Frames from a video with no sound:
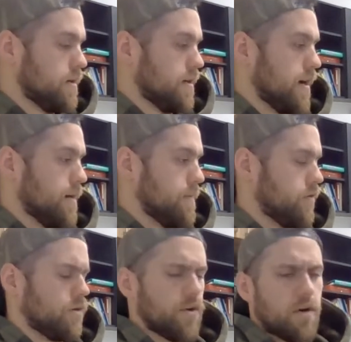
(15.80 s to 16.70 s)
If
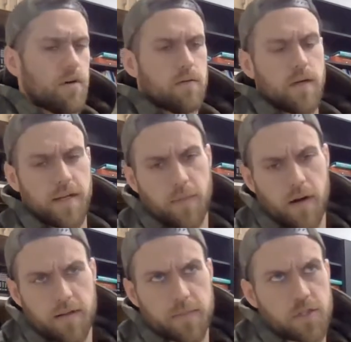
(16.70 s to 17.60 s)
you don't know, an
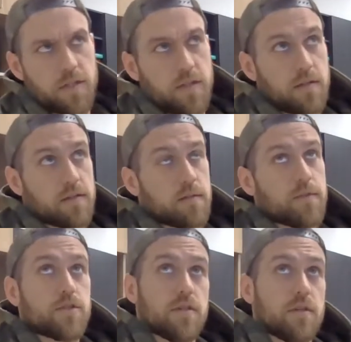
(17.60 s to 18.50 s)
in-body machine is a
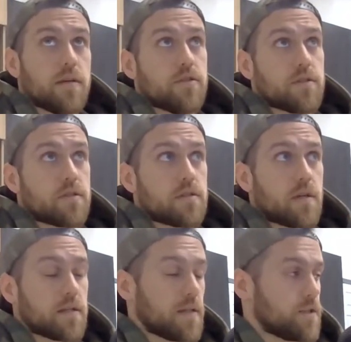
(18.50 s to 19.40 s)
machine that just
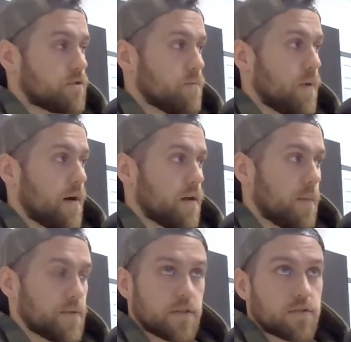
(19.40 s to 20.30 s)
kind of tests your body
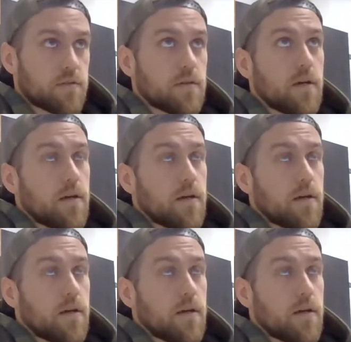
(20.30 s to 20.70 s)
composition.